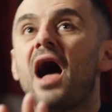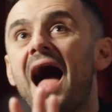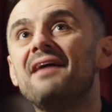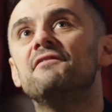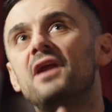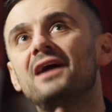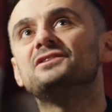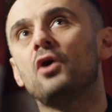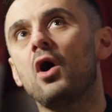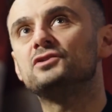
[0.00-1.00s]
I have not
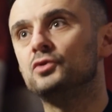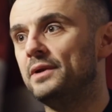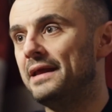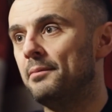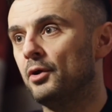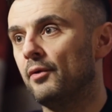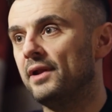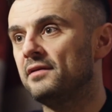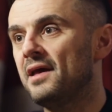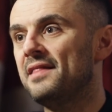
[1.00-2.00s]
talked to an
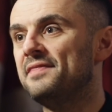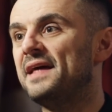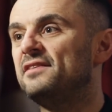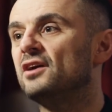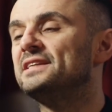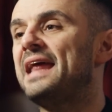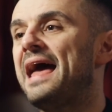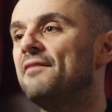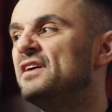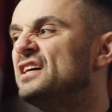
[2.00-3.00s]
immigrant that doesn't
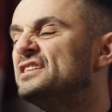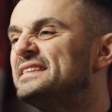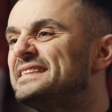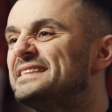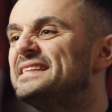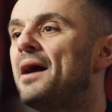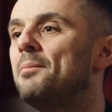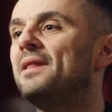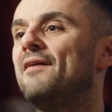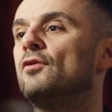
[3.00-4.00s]
have some
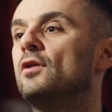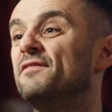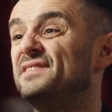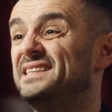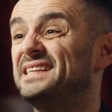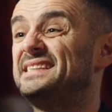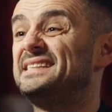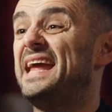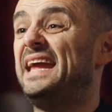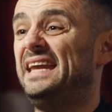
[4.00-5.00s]
level of
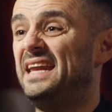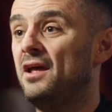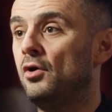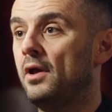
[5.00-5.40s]
disdain